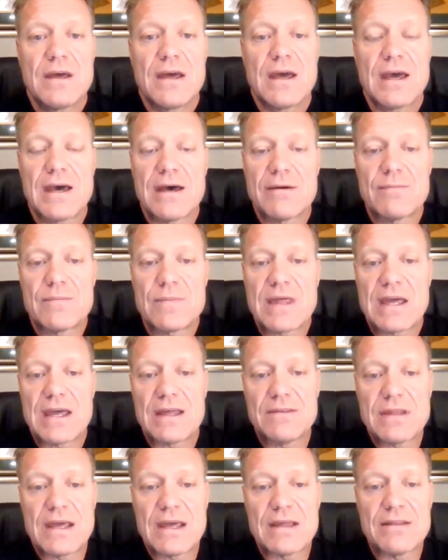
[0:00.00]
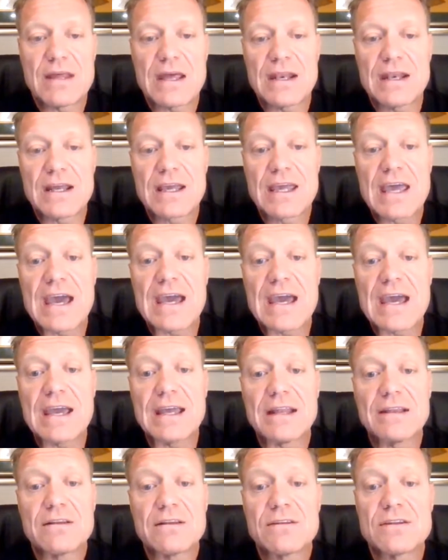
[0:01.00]
And
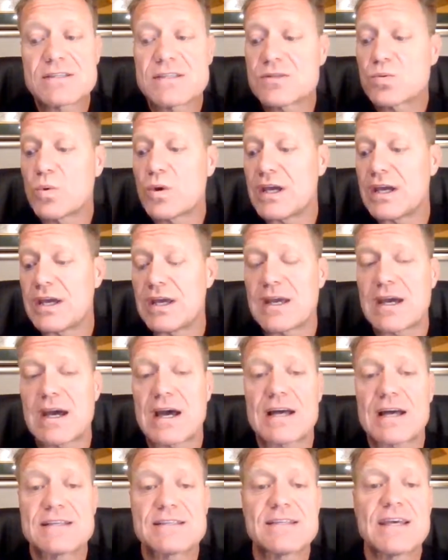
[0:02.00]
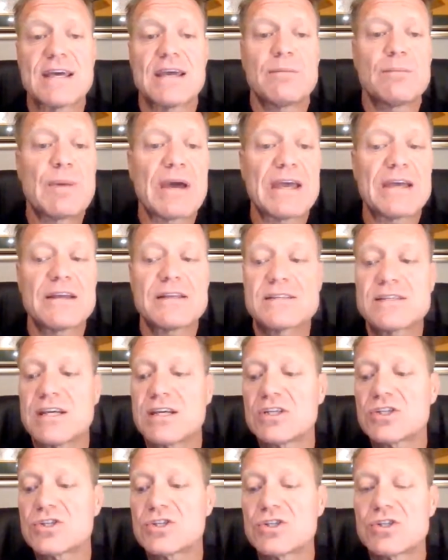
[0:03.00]
again, this is where I say, pay
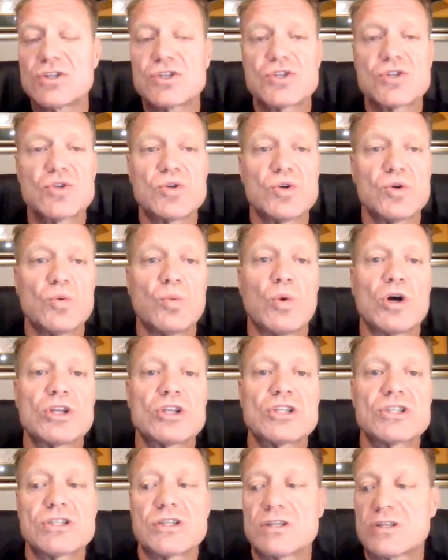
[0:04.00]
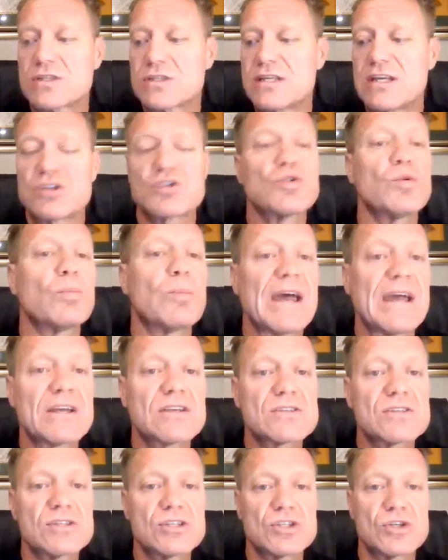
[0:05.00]
attention to what central
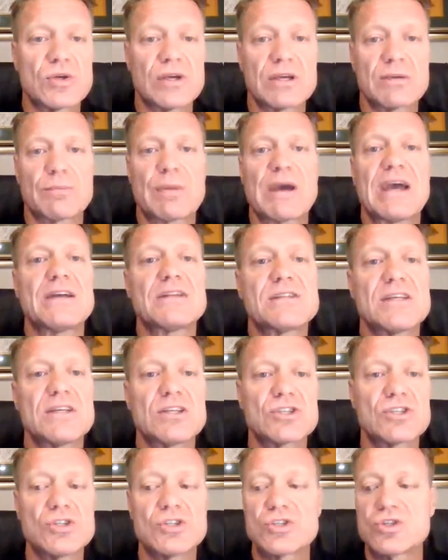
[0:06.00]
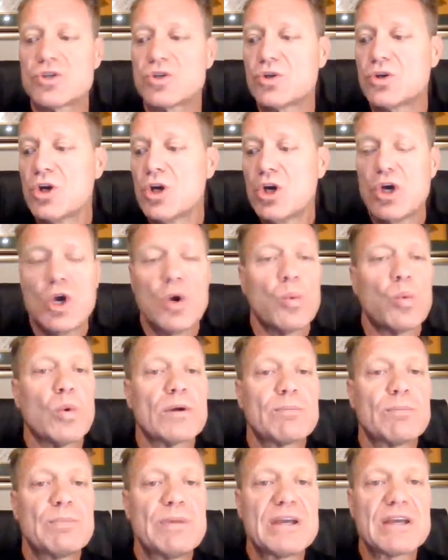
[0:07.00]
banks are doing. Pay attention to what
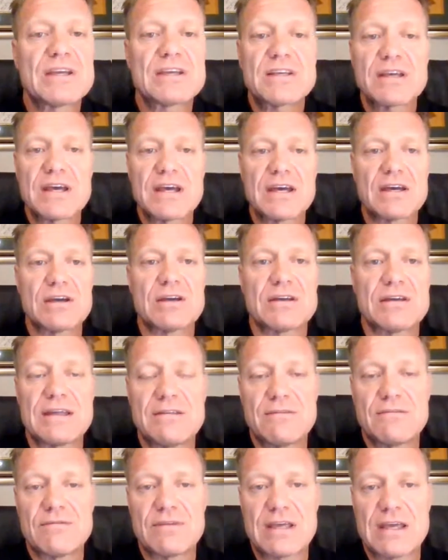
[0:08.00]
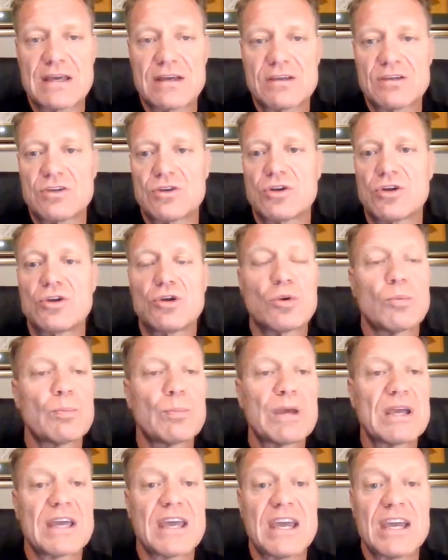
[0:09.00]
big, your
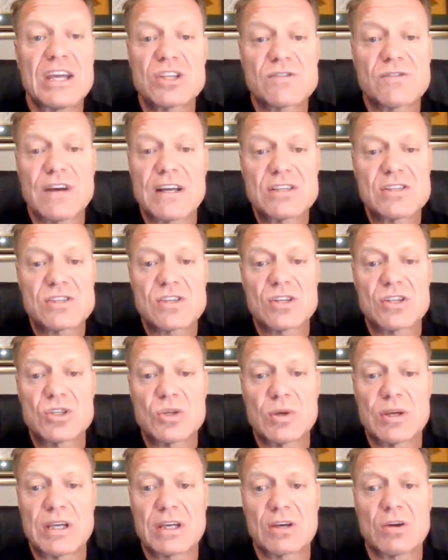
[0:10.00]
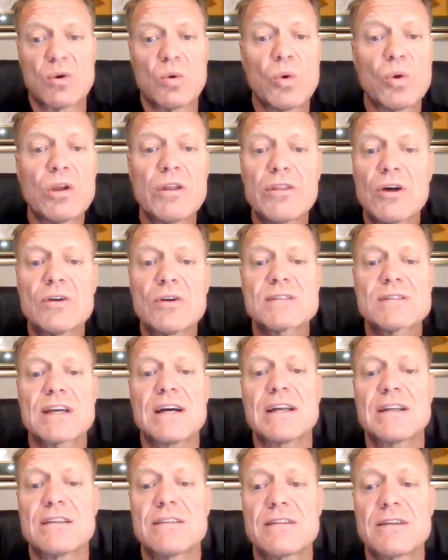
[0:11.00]
big hedge funds are doing. All of those
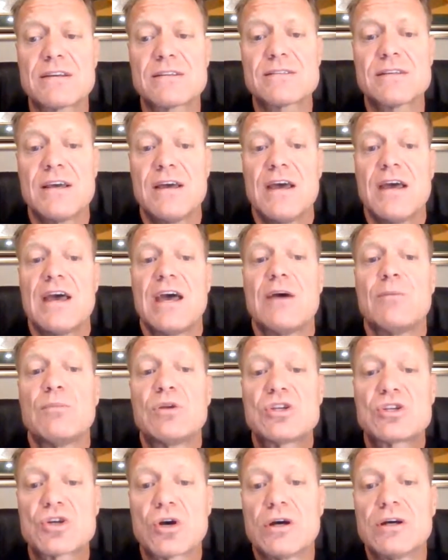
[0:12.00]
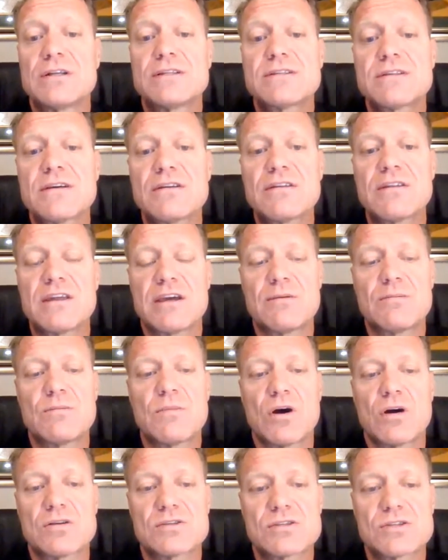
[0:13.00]
kind of things. And majority of them
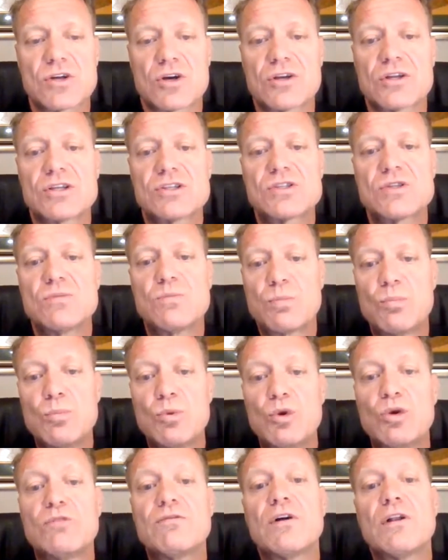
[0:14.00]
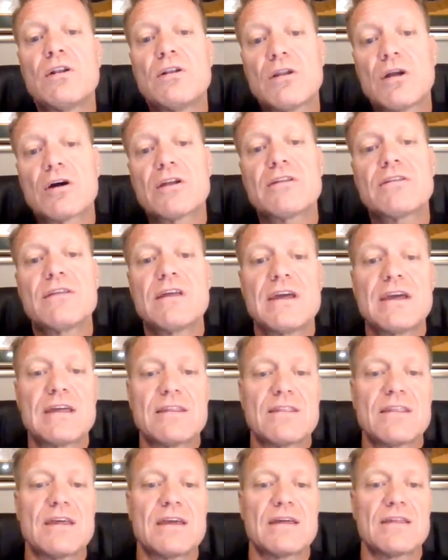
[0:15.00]
are starting to move a lot of
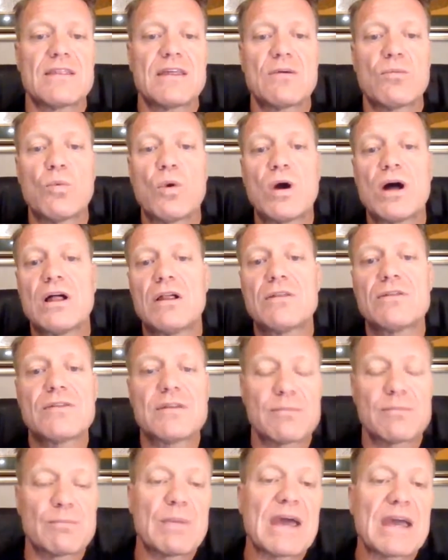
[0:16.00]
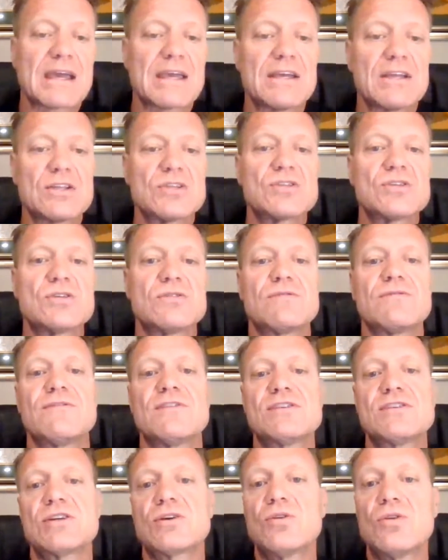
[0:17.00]
their wealth back into
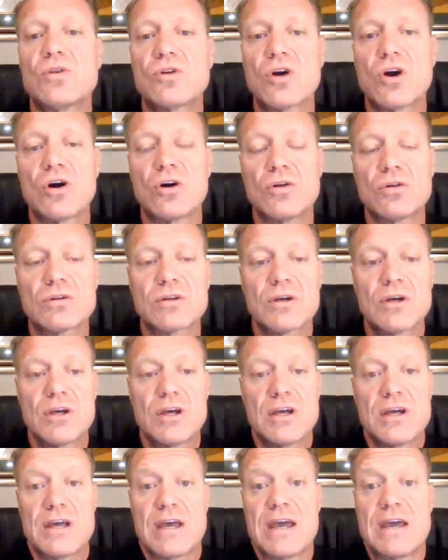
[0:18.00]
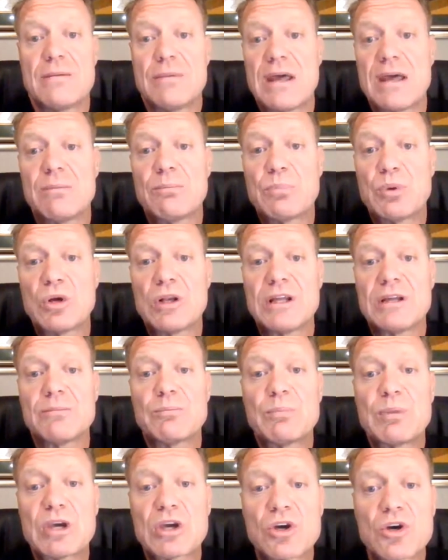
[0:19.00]
physical gold and bullion,
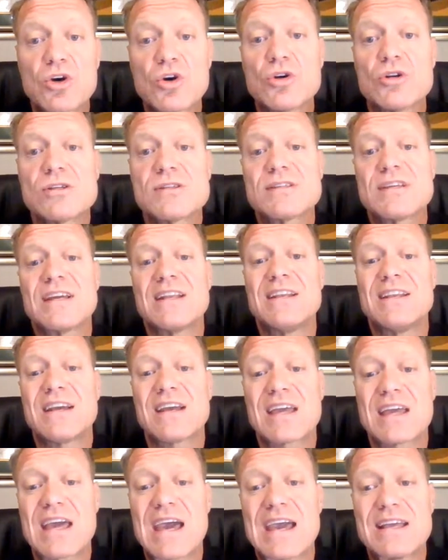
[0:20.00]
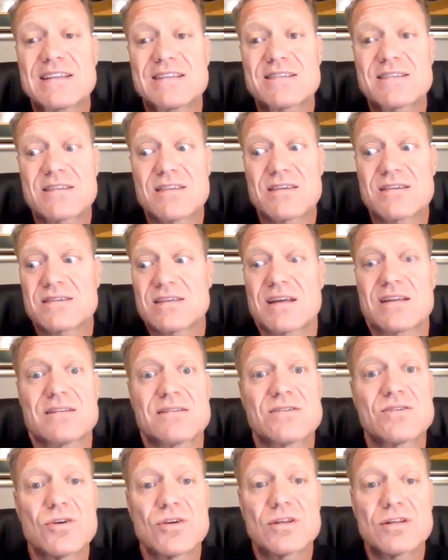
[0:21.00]
because it negates this
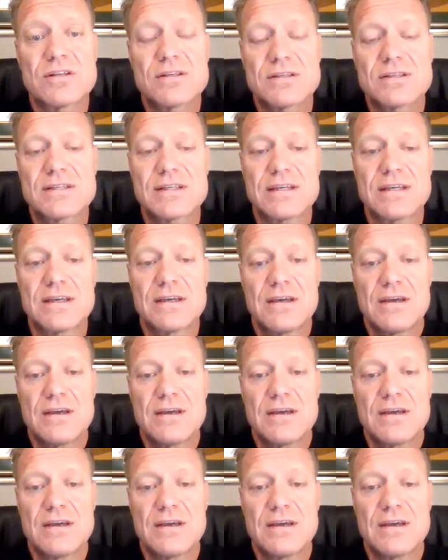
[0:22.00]
uncertainty.